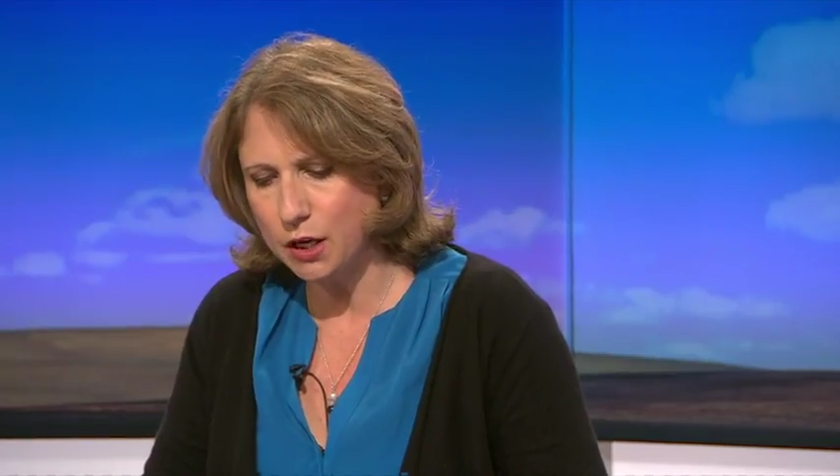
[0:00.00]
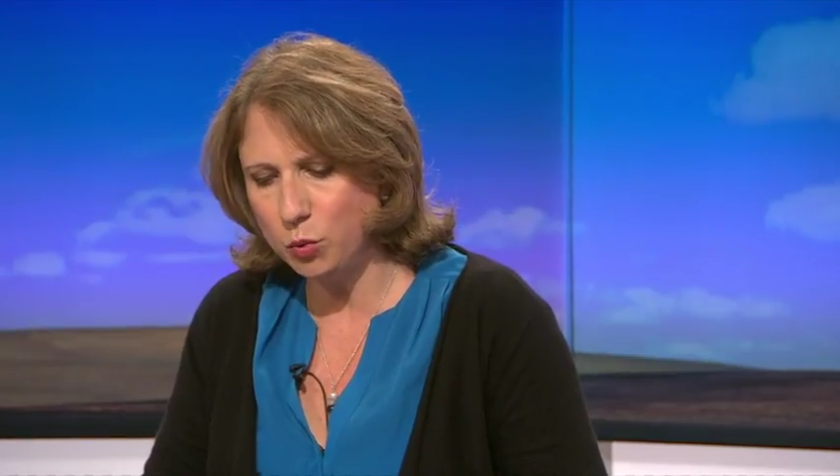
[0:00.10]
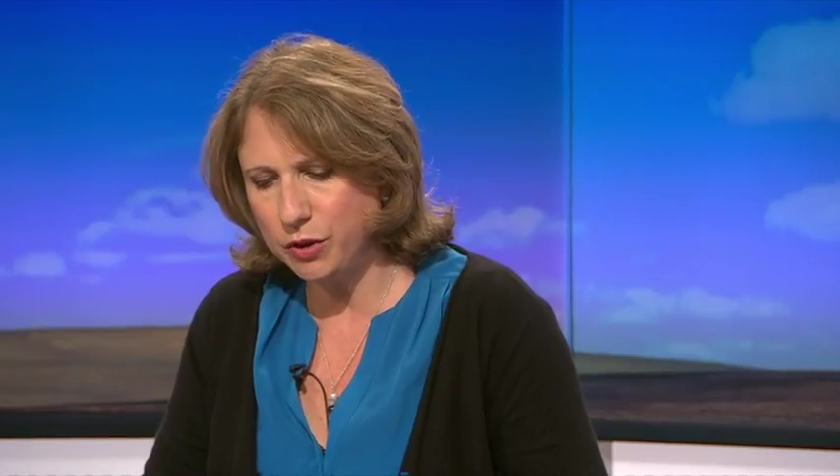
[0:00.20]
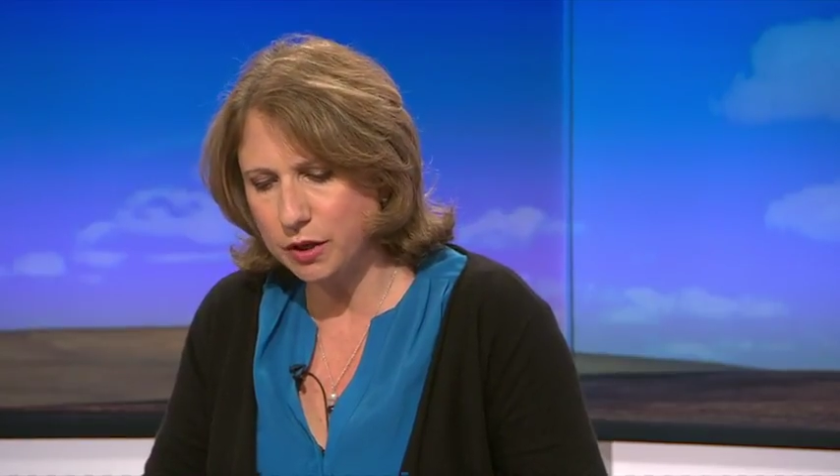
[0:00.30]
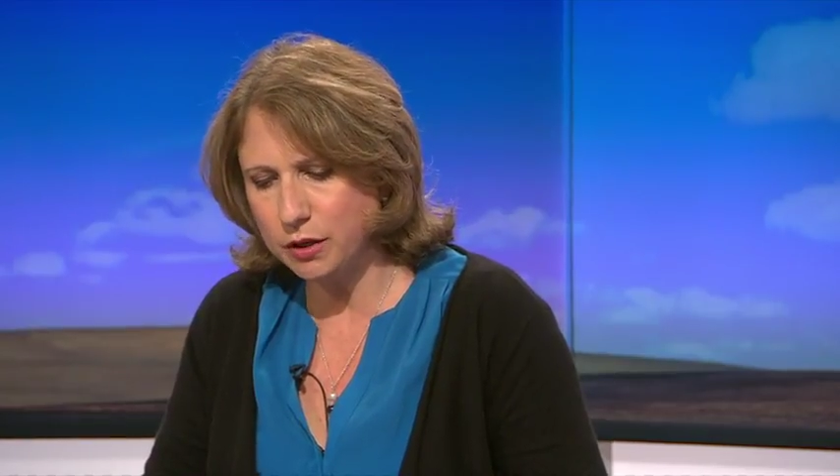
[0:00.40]

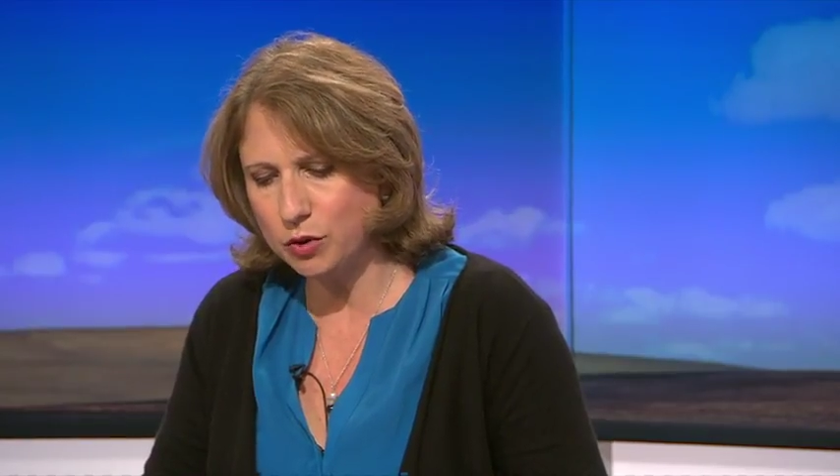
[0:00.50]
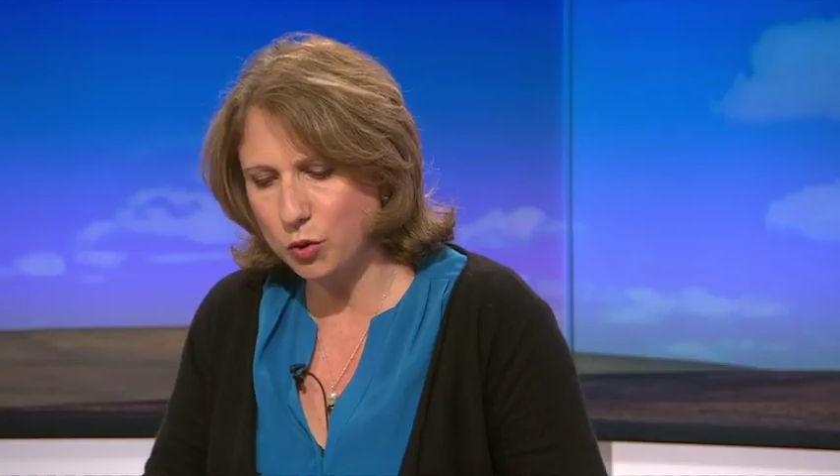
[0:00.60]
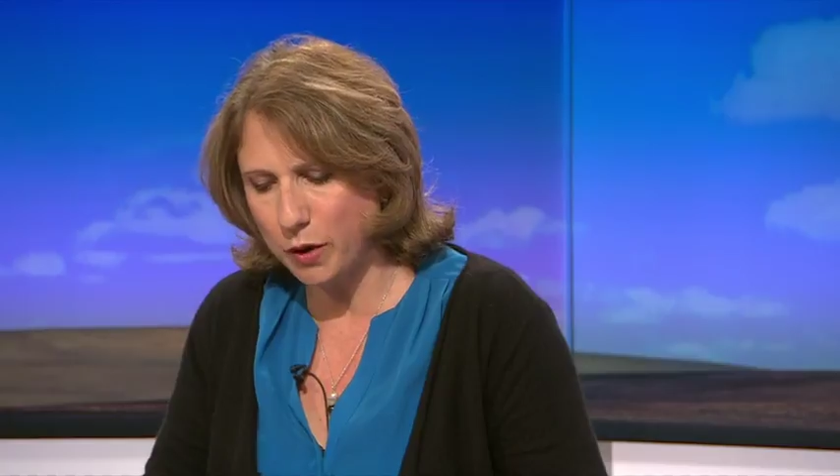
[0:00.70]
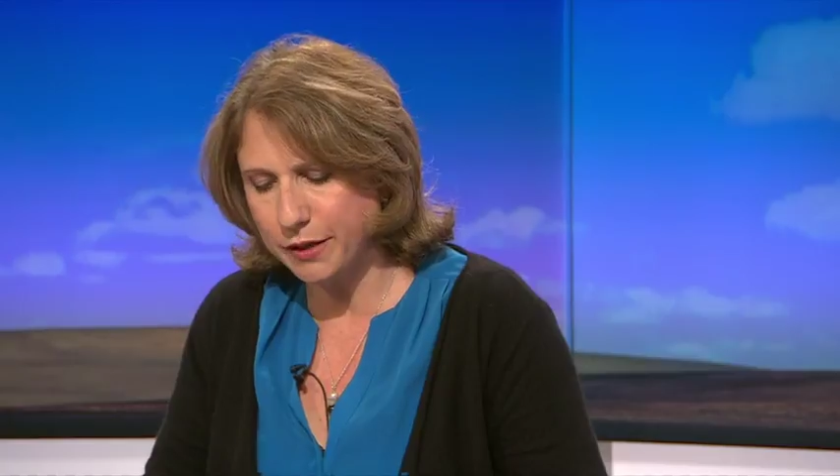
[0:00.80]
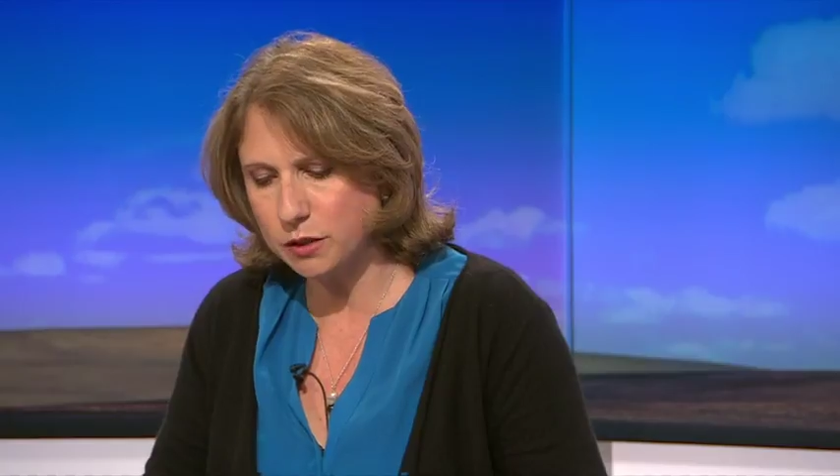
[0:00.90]
within
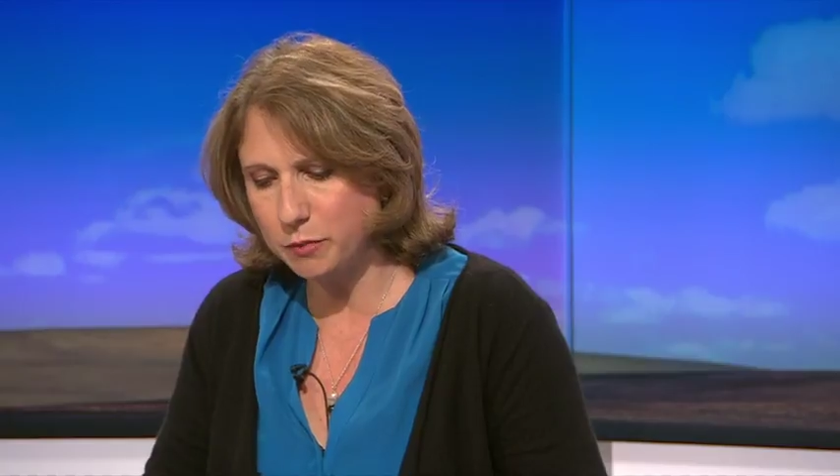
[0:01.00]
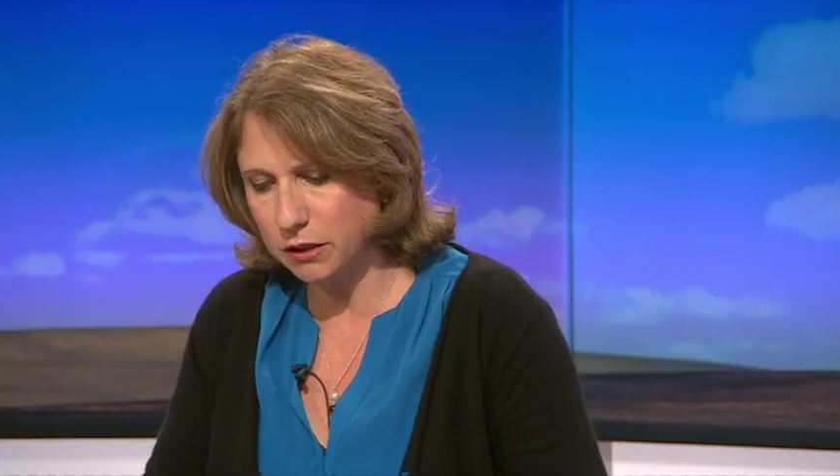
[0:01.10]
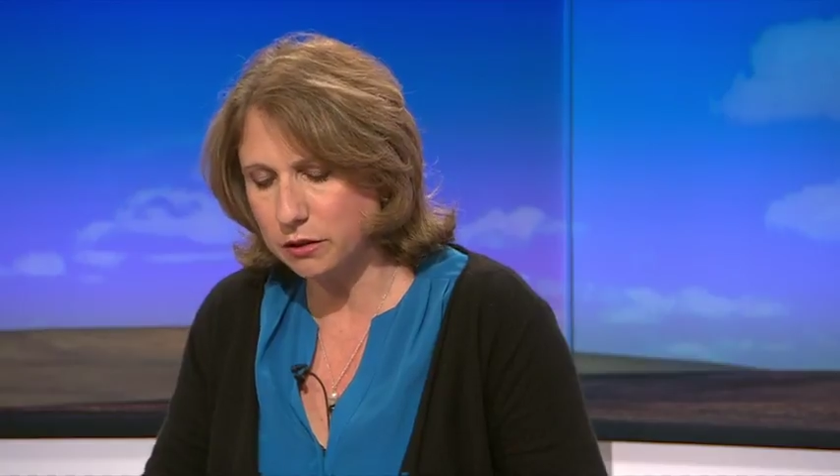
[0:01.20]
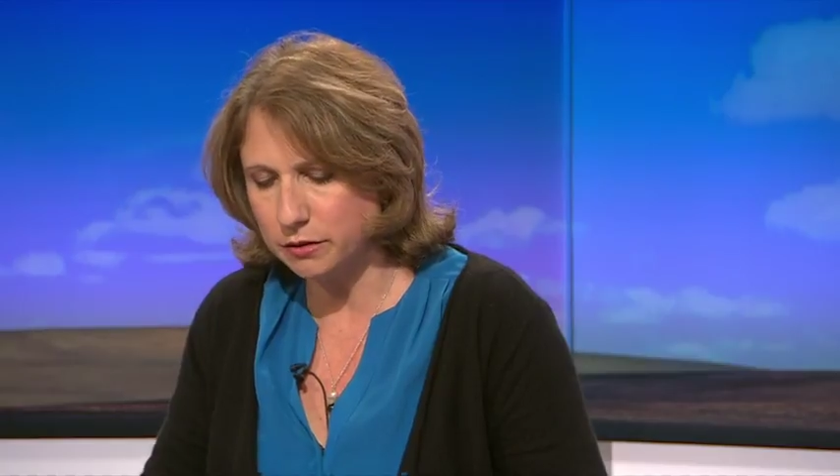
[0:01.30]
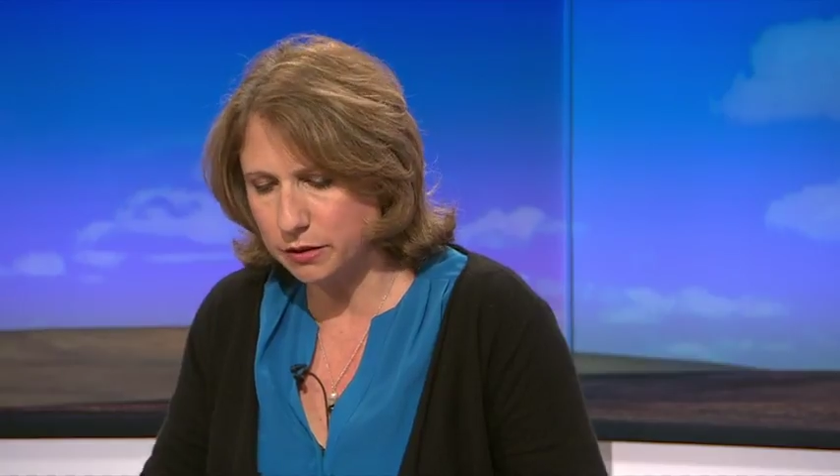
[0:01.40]
the West
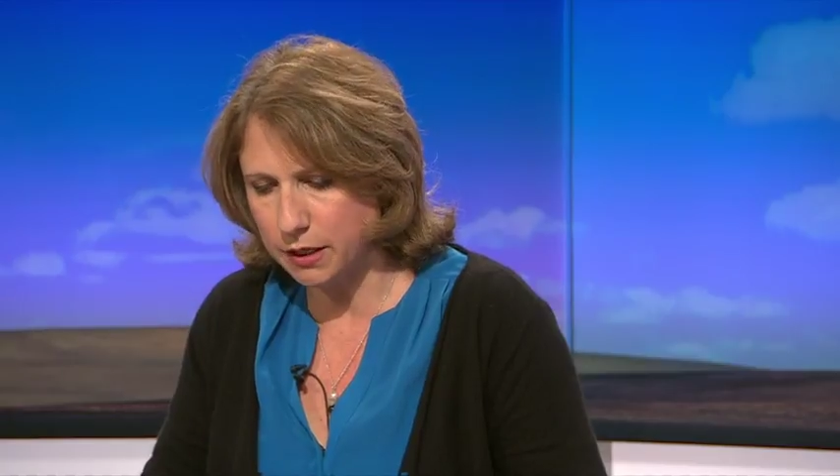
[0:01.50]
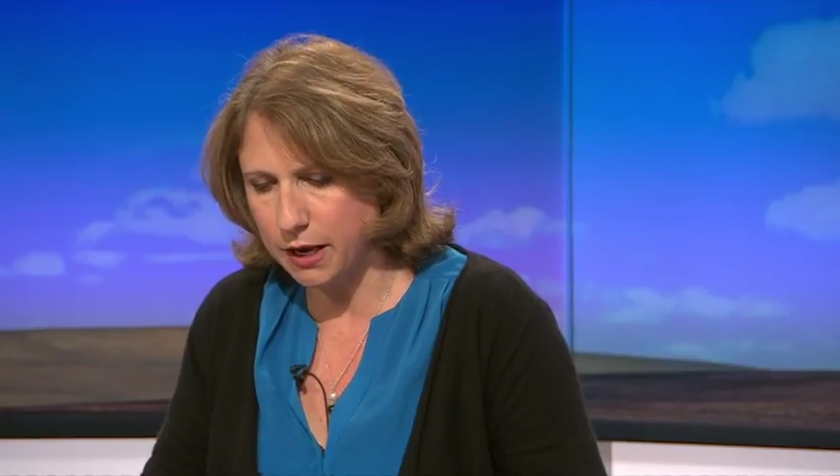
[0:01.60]
Midlands,